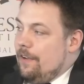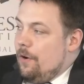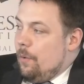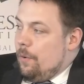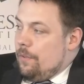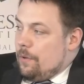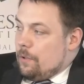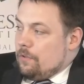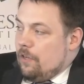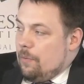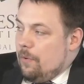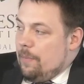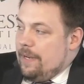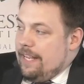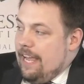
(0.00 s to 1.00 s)
or their
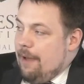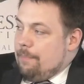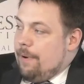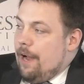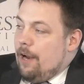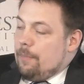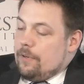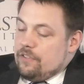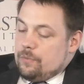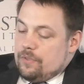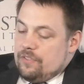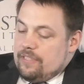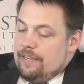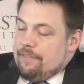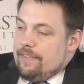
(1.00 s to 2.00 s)
global media empire because we're
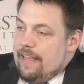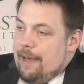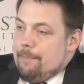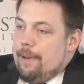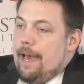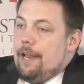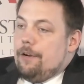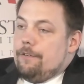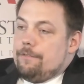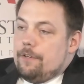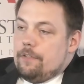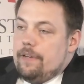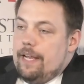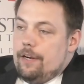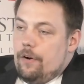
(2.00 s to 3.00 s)
saving that panel for
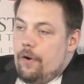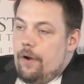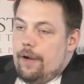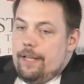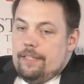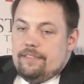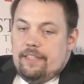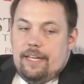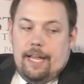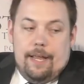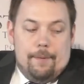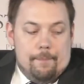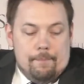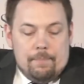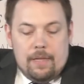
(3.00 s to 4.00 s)
later on in today.
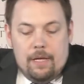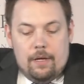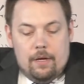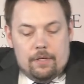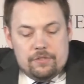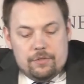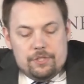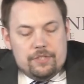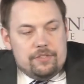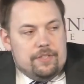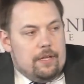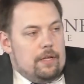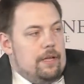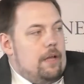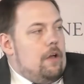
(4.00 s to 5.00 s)
So just
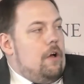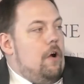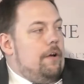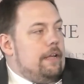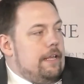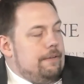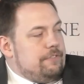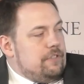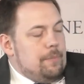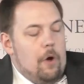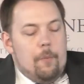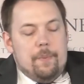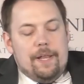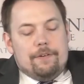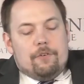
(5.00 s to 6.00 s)
to give some
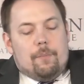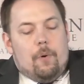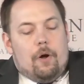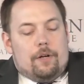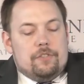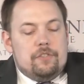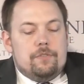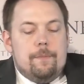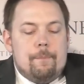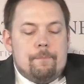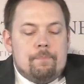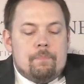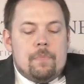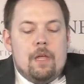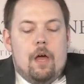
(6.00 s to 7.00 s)
opening remarks,
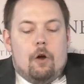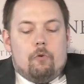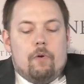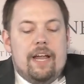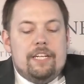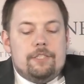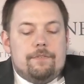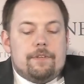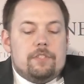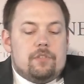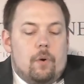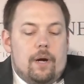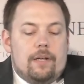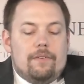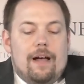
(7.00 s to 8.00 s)
a range of
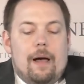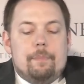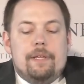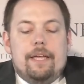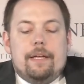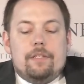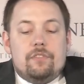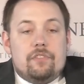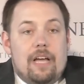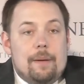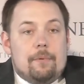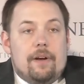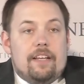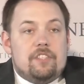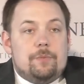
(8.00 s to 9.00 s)
Qatari lobbying,
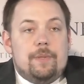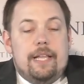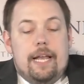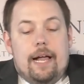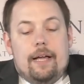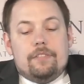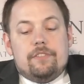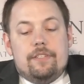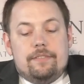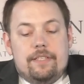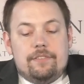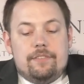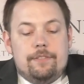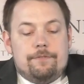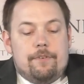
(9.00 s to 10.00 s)
cyber espionage, and
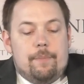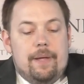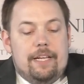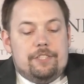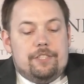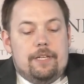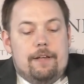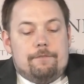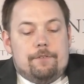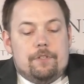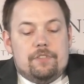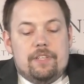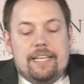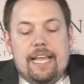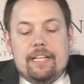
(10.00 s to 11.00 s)
disinformation
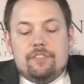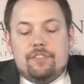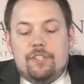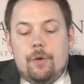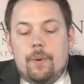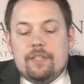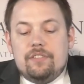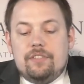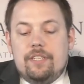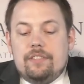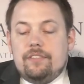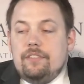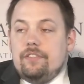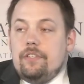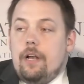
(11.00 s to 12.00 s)
efforts against U.S.
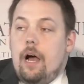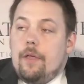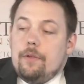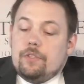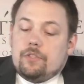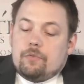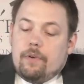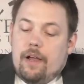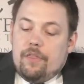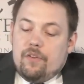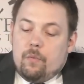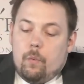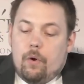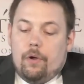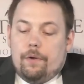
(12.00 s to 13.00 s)
citizens and others around the
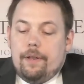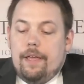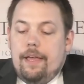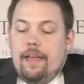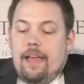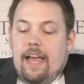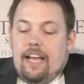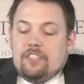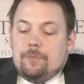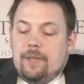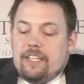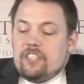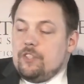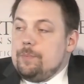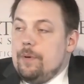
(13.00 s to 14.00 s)
world has been
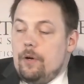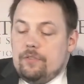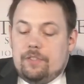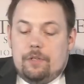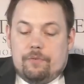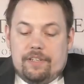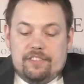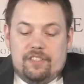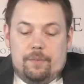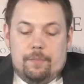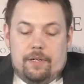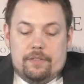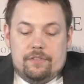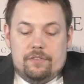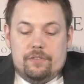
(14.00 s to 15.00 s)
exposed in recent
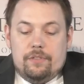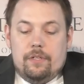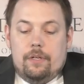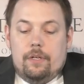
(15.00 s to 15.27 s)
months.